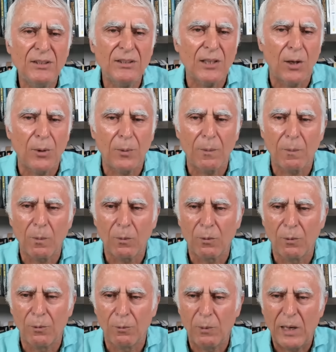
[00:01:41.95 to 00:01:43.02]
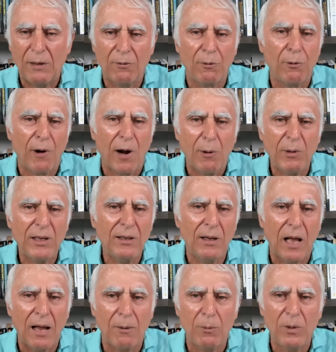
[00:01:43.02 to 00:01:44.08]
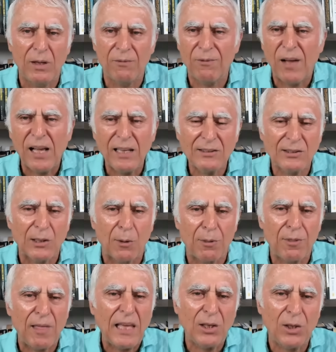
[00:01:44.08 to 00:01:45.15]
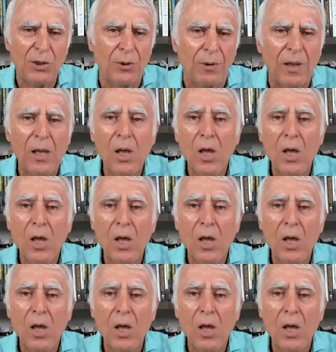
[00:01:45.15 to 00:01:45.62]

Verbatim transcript: So we're growing uh, really fast. So thank you.